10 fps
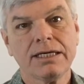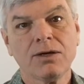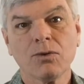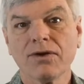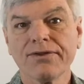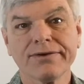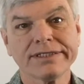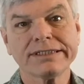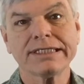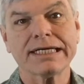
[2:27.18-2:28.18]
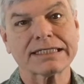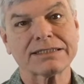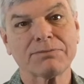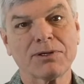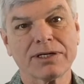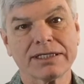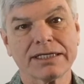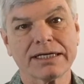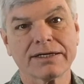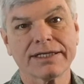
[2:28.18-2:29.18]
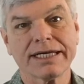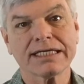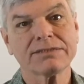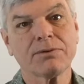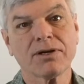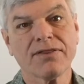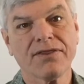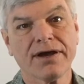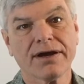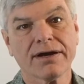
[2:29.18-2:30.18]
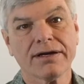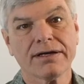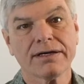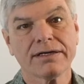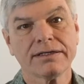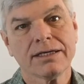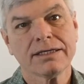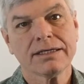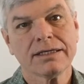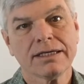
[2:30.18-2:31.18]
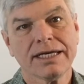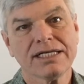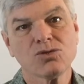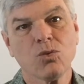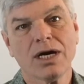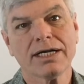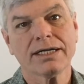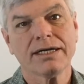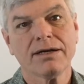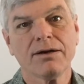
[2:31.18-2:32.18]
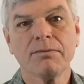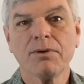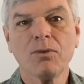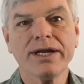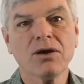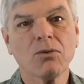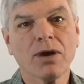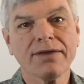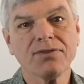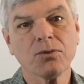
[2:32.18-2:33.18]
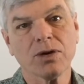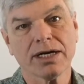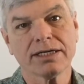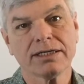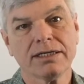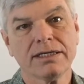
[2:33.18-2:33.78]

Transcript: Well, there is an exponent there. The exponent there is 1, but we don't write the 1.